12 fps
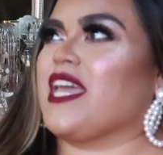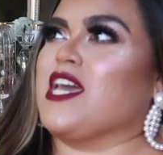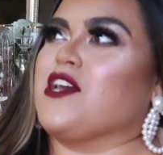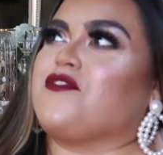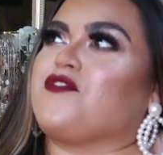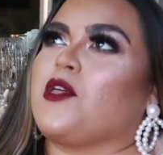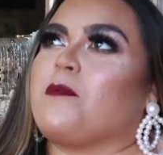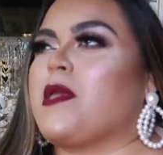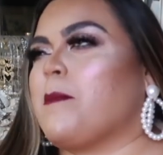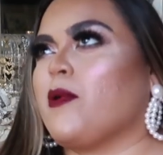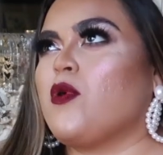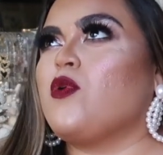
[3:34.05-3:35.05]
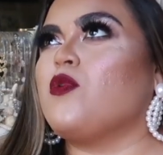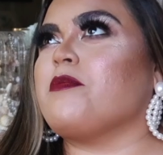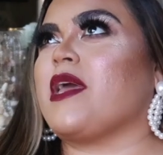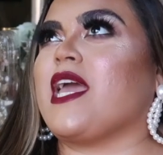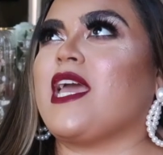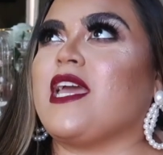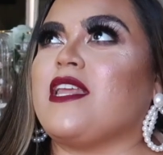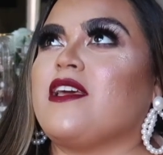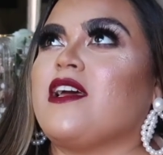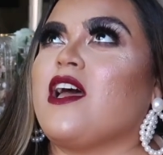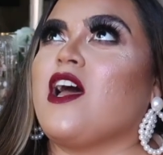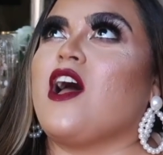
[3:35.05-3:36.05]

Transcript: if the people who made